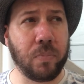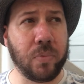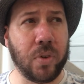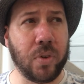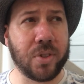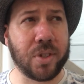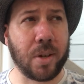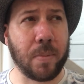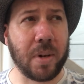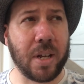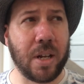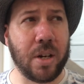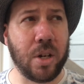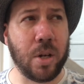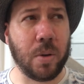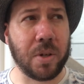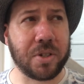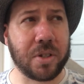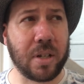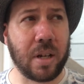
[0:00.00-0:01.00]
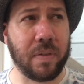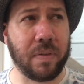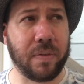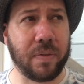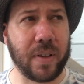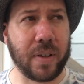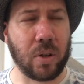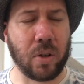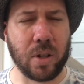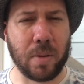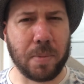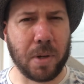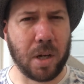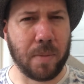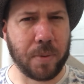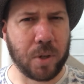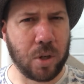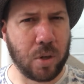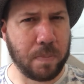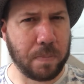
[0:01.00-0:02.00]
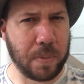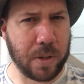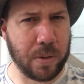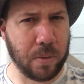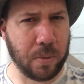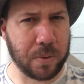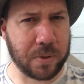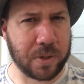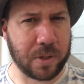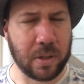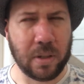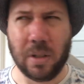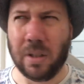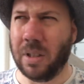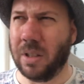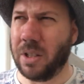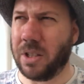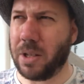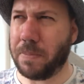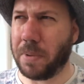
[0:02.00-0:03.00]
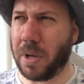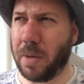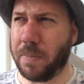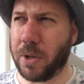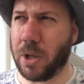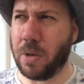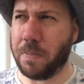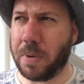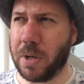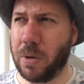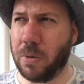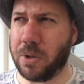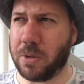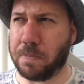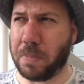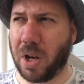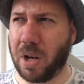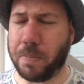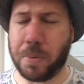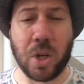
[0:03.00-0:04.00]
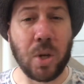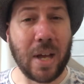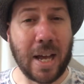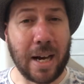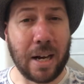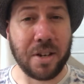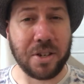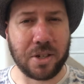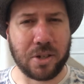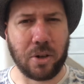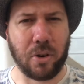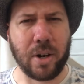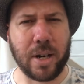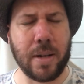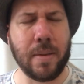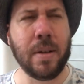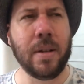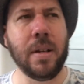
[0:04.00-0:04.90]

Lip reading: Some of their newer stuff, they got the barbecue pils. Is it barbecue pils? Barbecue Helles, sorry.